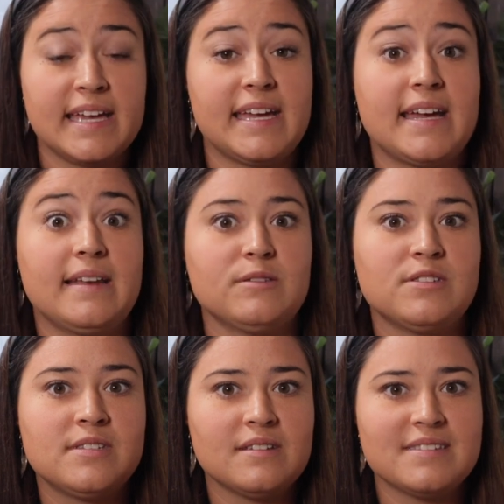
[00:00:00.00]
get
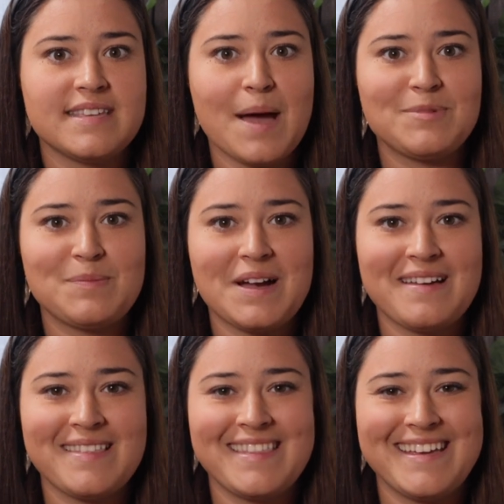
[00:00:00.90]
zapped
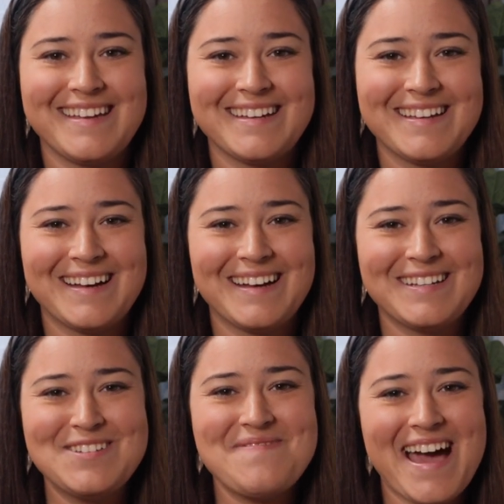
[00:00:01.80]
by the uh,
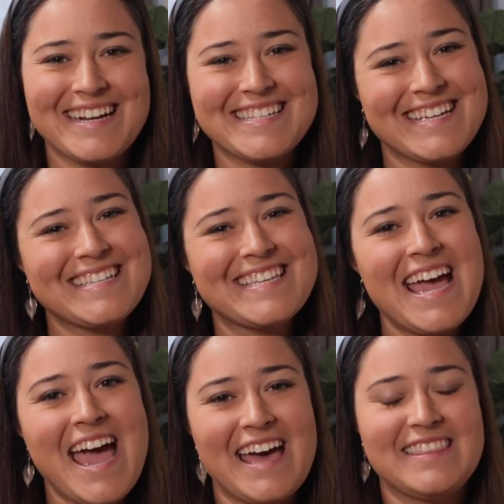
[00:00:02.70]
nematocysts,
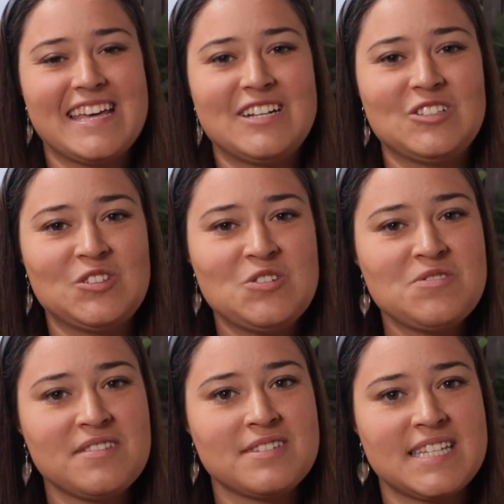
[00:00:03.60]
and then it'll
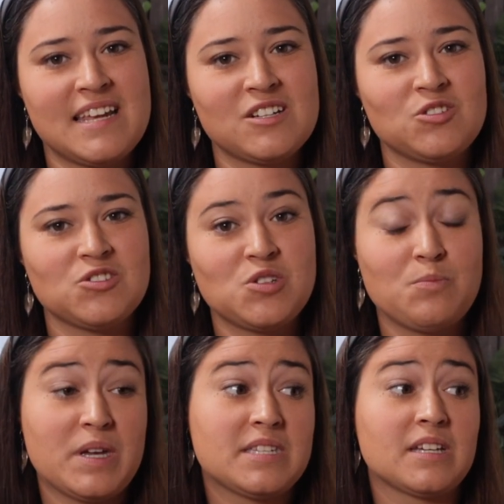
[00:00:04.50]
use those tentacles to
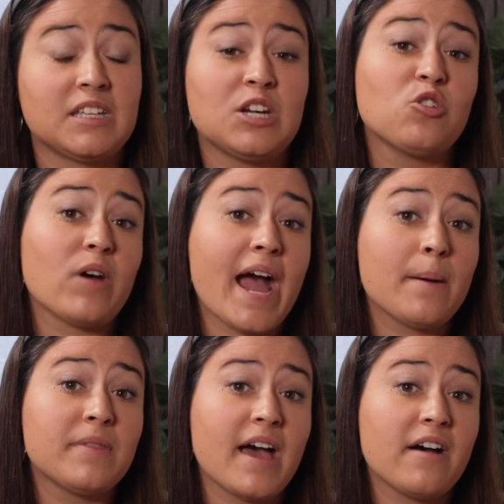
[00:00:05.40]
basically
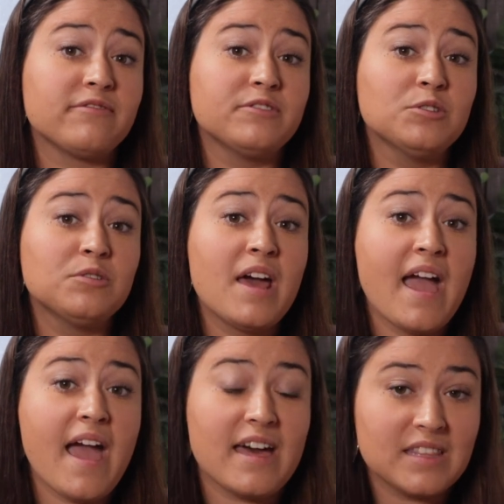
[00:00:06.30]
grab that food
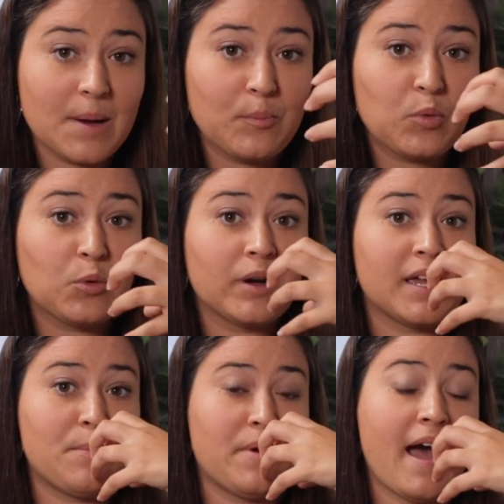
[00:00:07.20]
and then
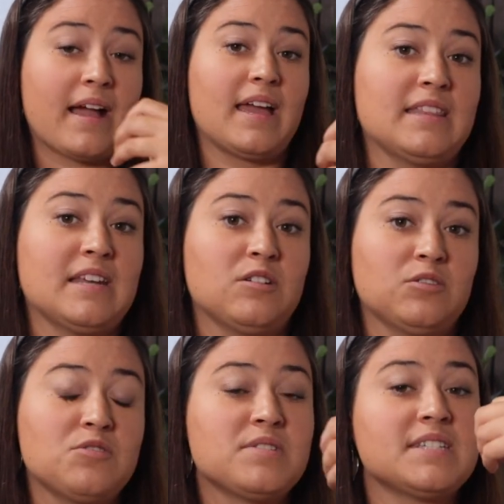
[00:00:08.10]
bring it back, then
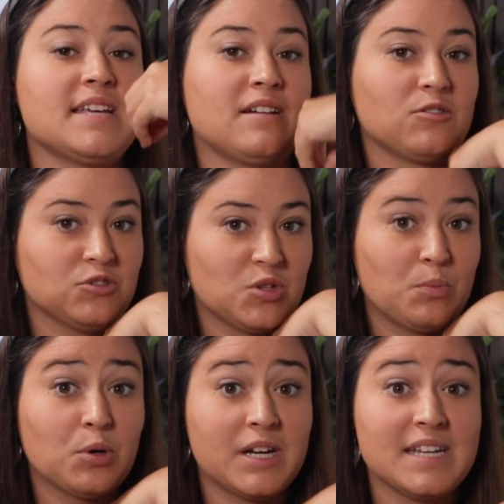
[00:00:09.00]
it'll use the tentacle to
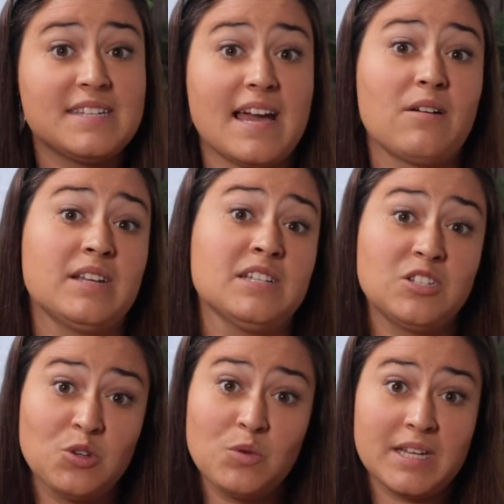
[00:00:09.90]
put it down
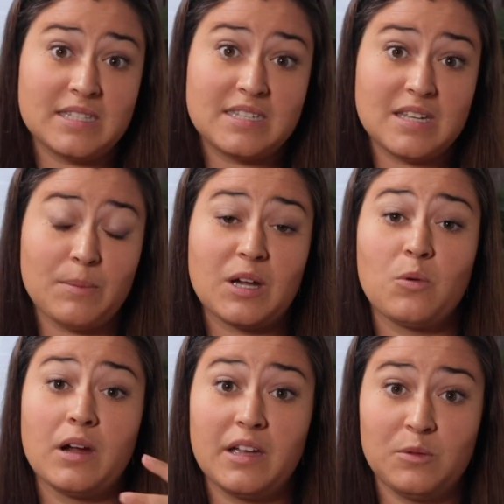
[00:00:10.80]
into its stomach
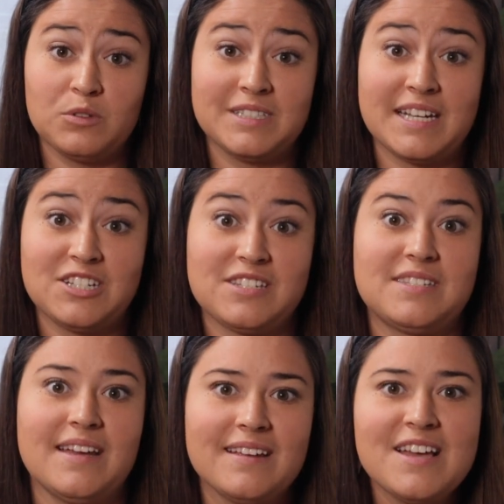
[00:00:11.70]
where it will
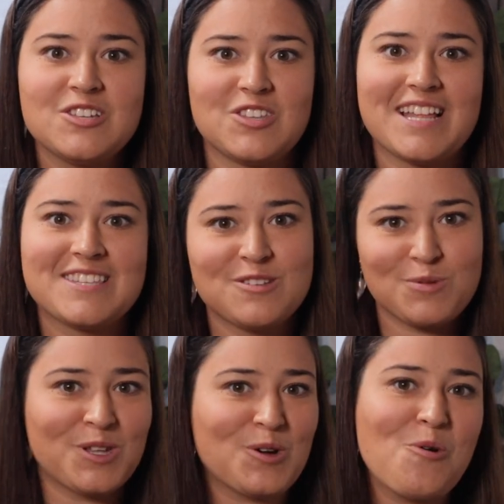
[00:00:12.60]
digest it. So that's the
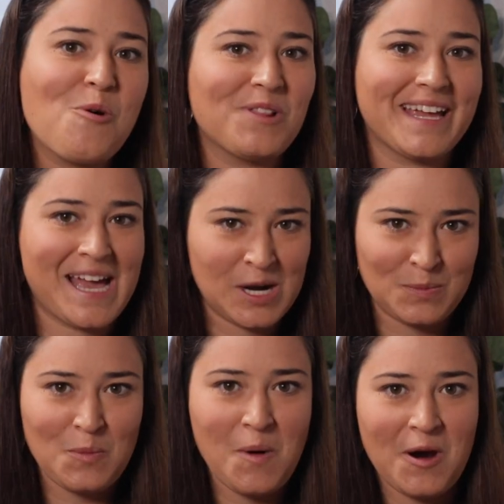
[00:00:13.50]
really cool like
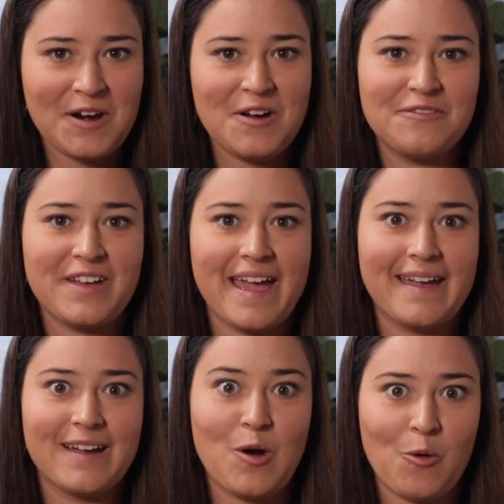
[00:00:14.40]
animal part of
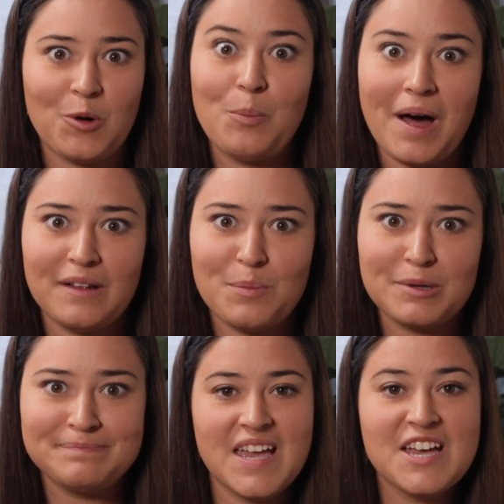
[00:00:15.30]
a coral polyp.
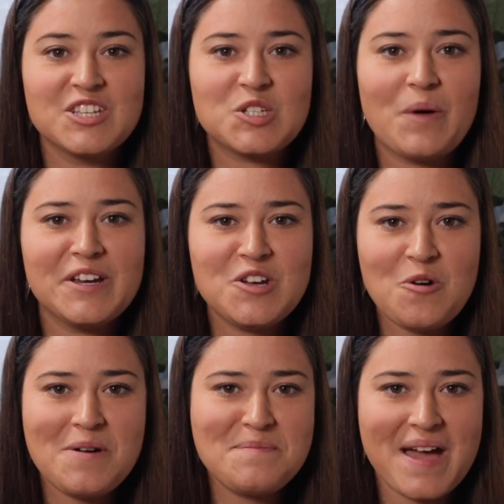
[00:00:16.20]
So I
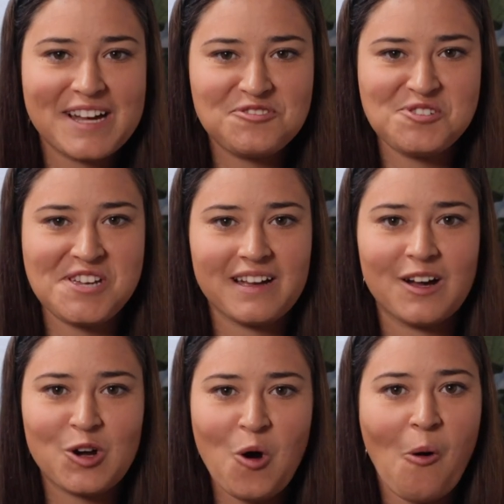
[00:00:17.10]
know imagining
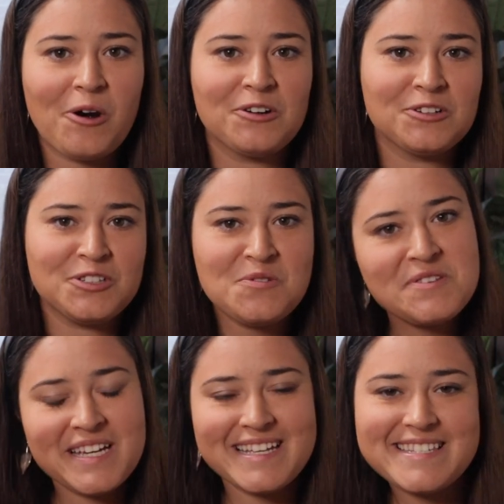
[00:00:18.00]
a coral
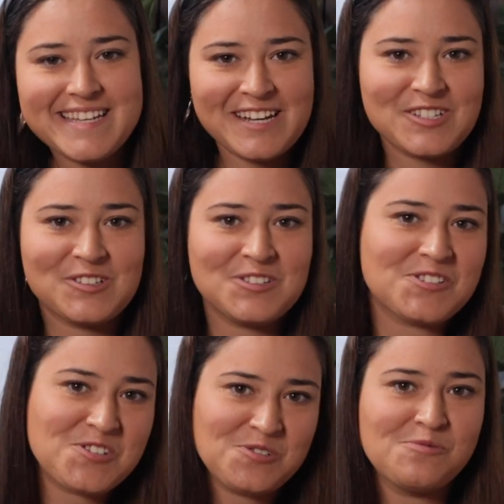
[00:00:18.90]
using its
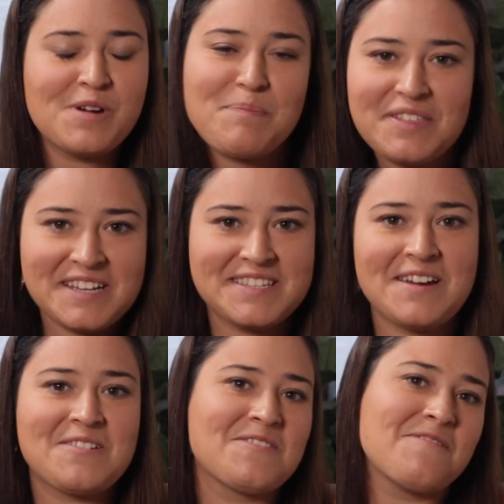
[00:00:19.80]
tentacles to rip things
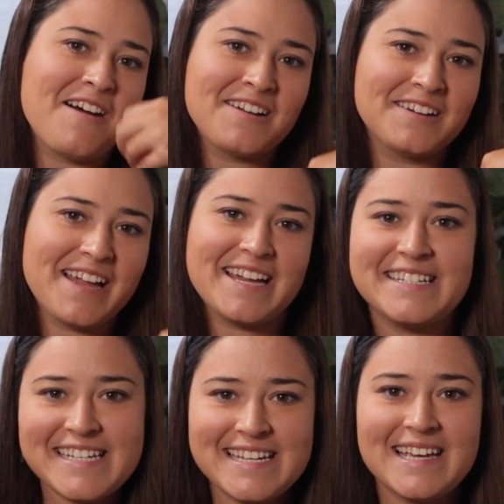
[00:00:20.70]
out of the water
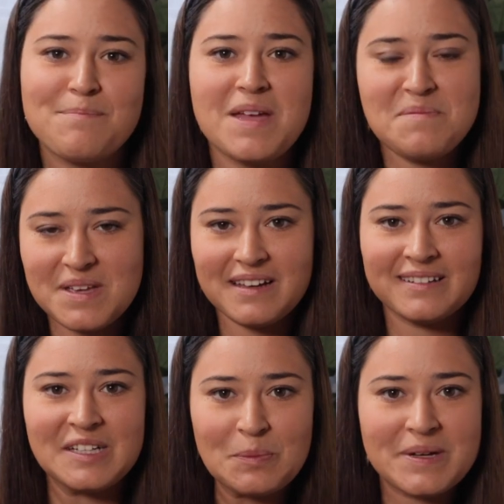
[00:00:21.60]
and eat it may be a
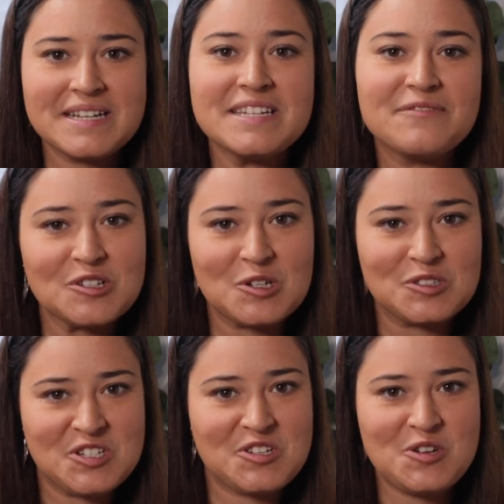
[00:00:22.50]
little bit
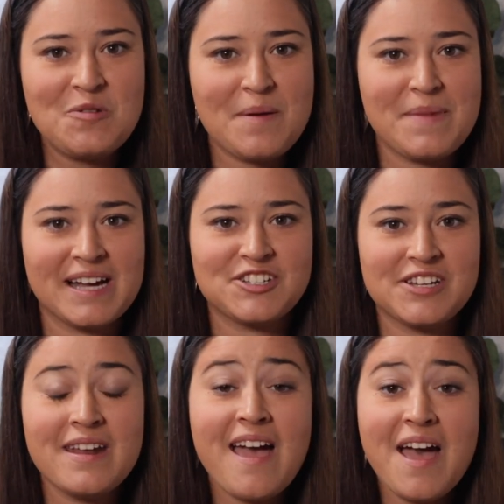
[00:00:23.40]
difficult to
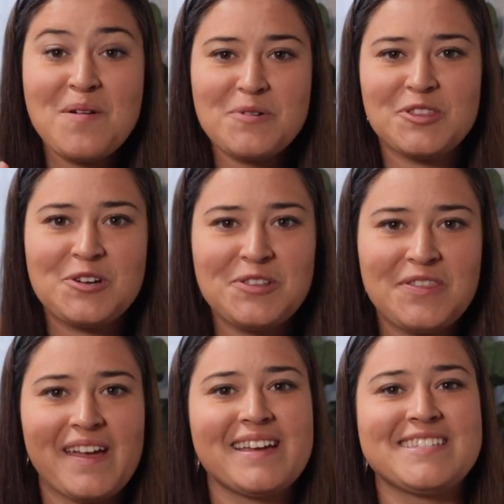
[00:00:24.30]
imagine, but the
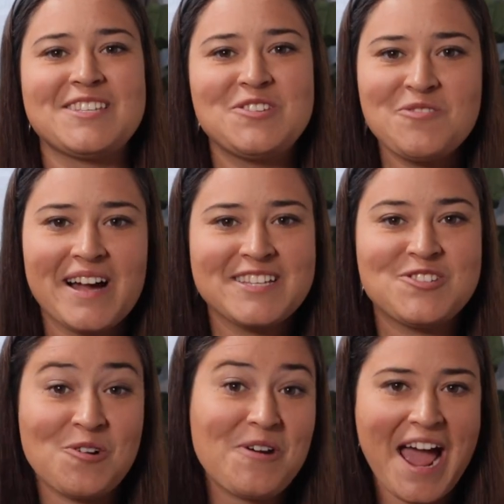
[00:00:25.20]
good thing is is you guys
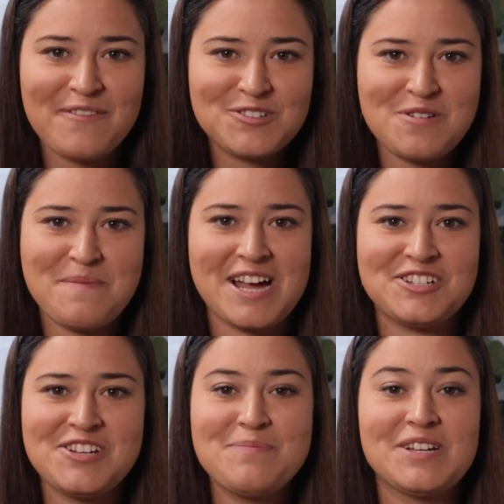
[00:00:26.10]
don't have to
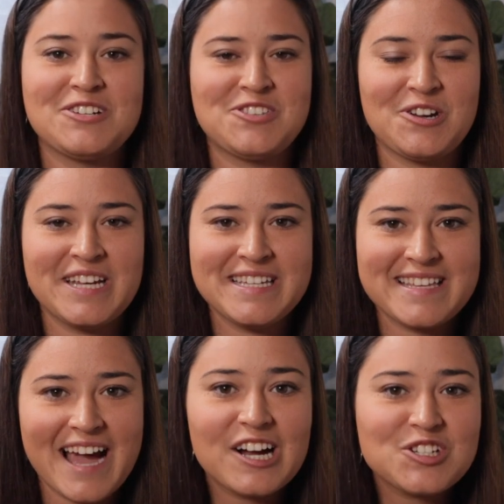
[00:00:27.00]
imagine it, because there
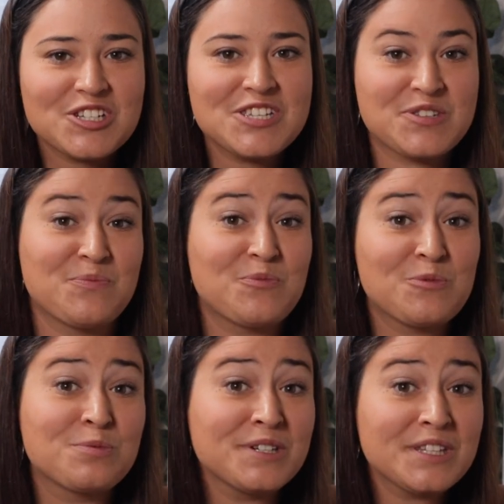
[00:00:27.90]
is actually
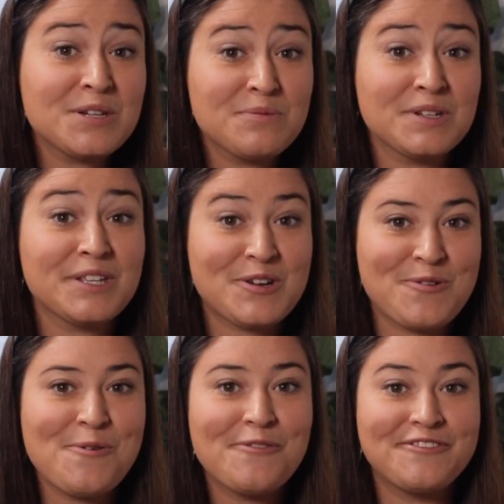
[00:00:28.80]
some really, really
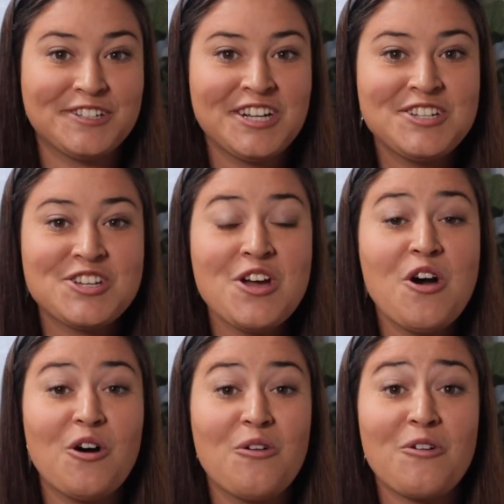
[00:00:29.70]
cool footage
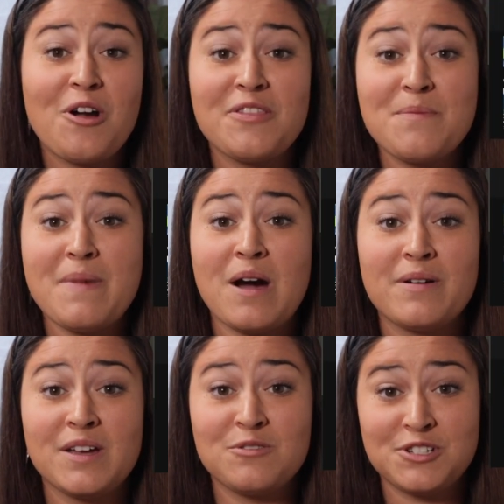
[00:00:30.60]
over on the
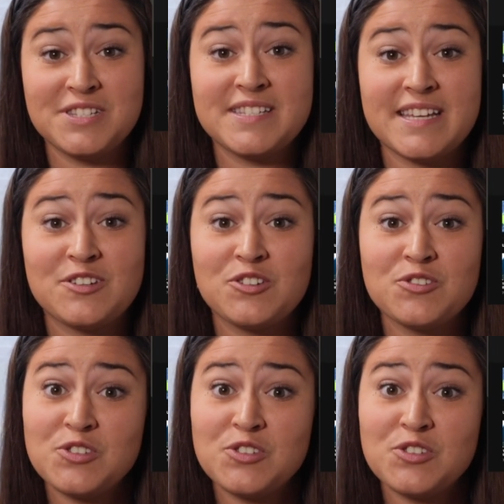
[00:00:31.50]
Maui Ocean Center's